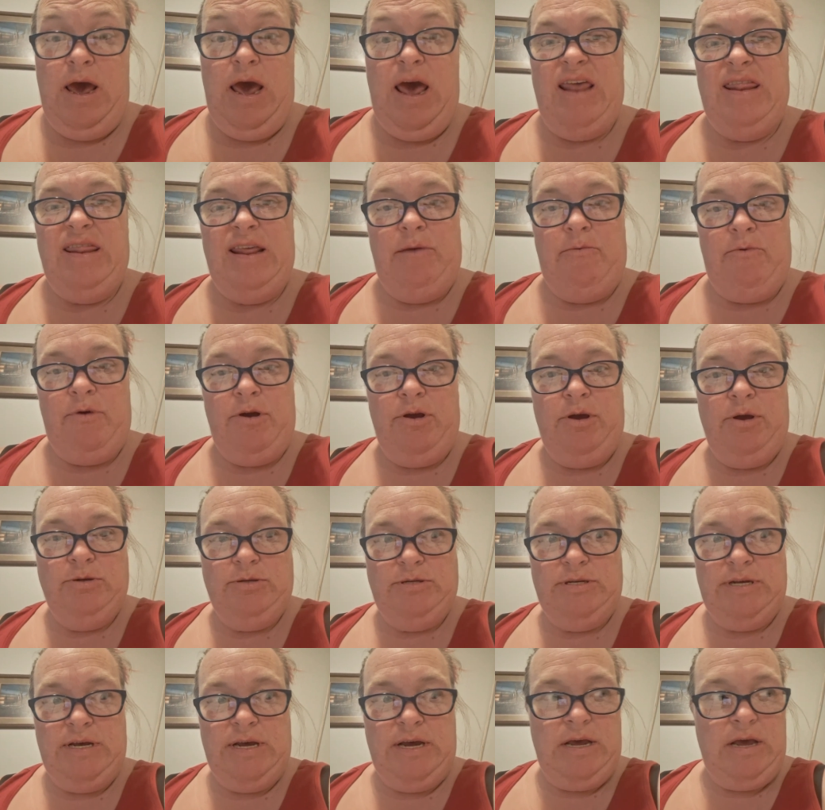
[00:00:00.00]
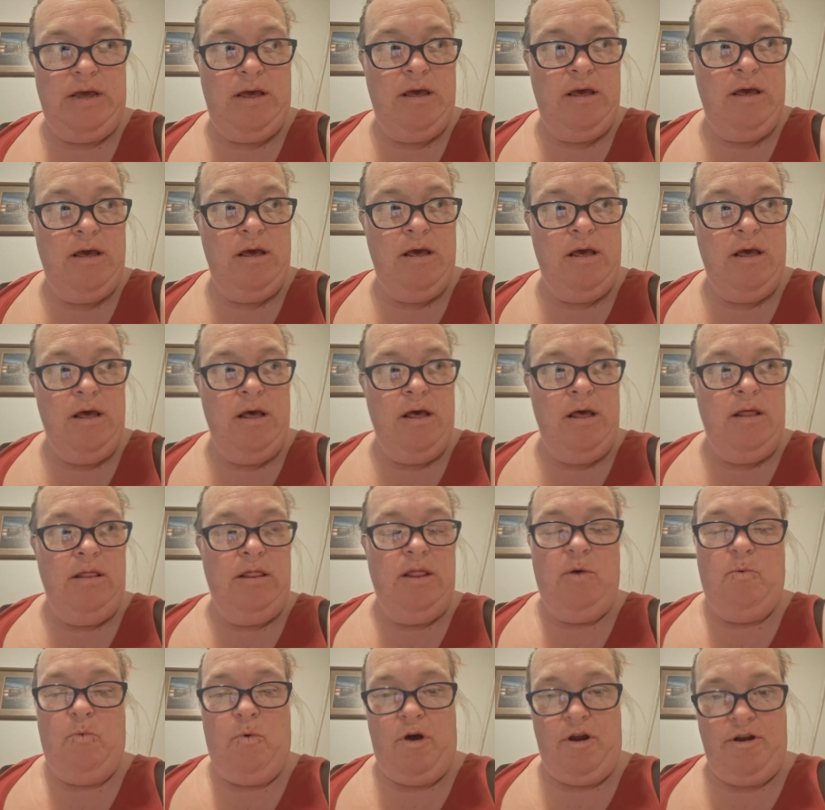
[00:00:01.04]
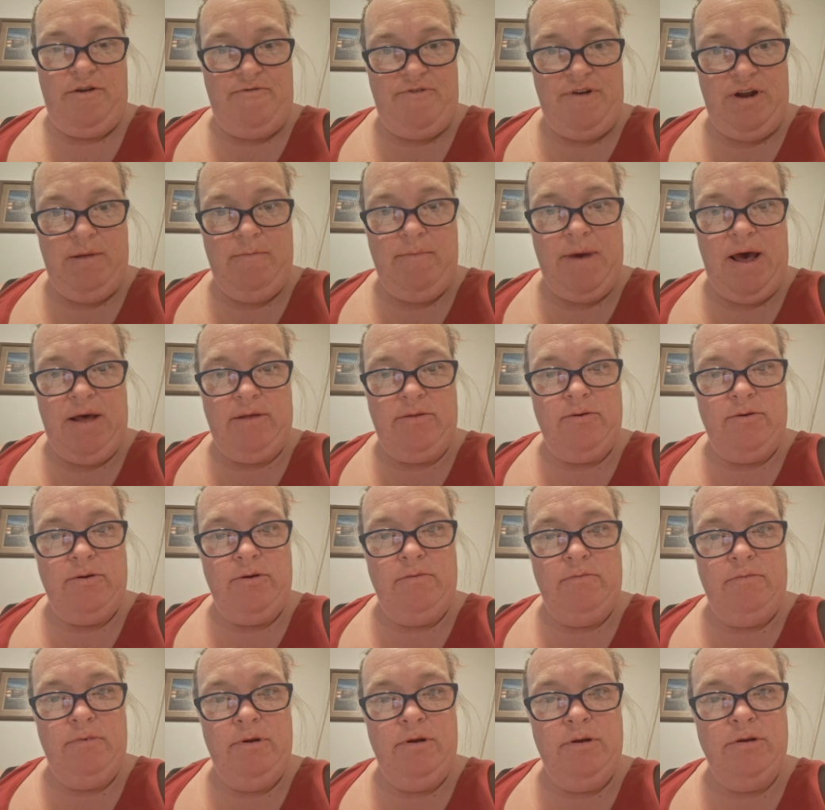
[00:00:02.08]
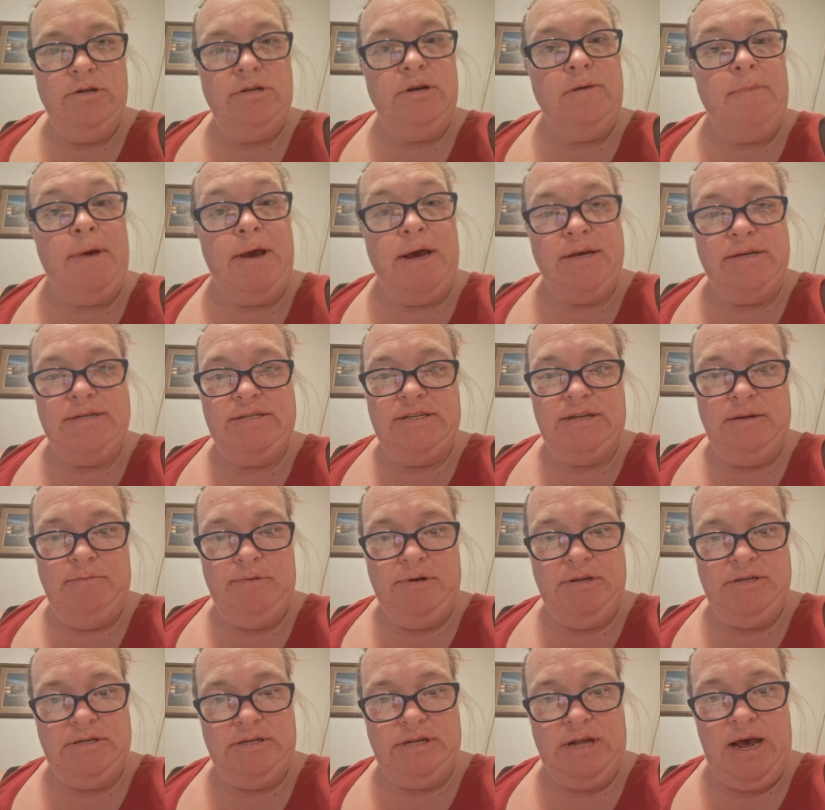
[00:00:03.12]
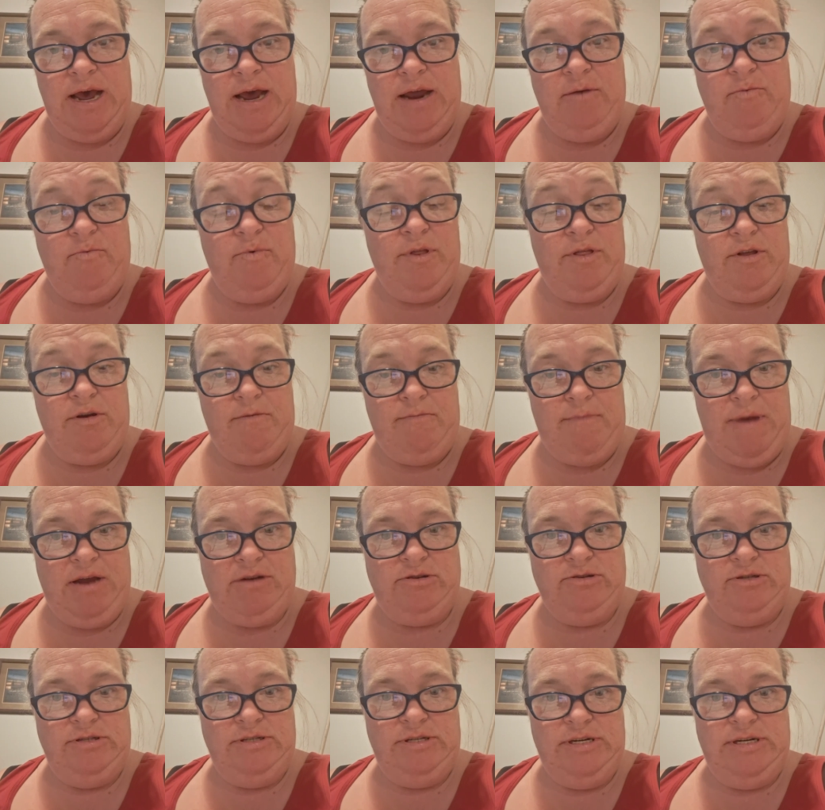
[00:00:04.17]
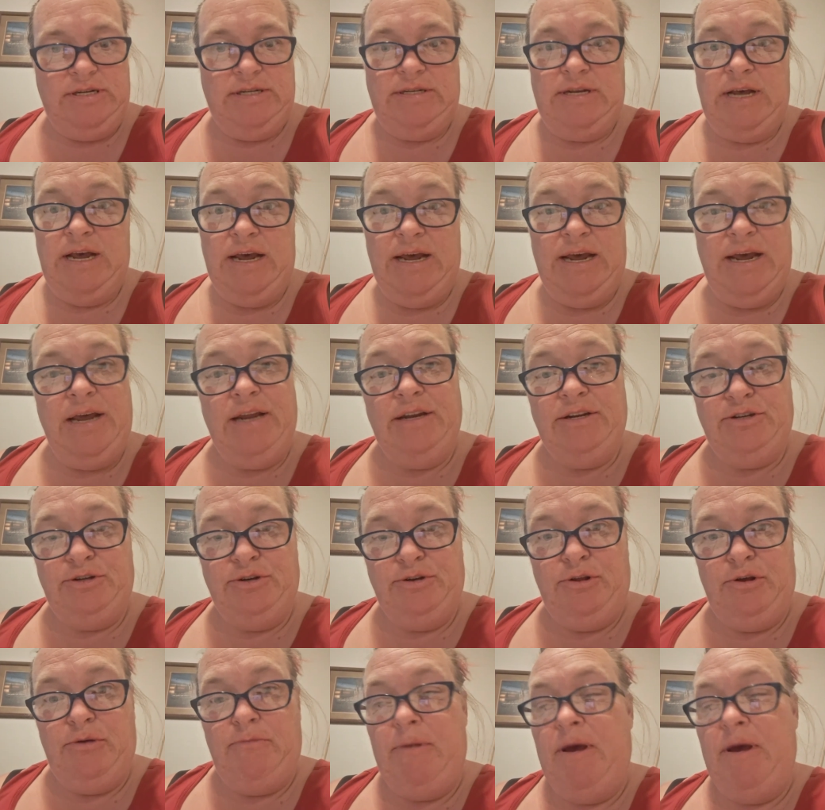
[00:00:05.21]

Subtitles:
and they were using the water from the bathroom to make a slip and slide with their mattresses into their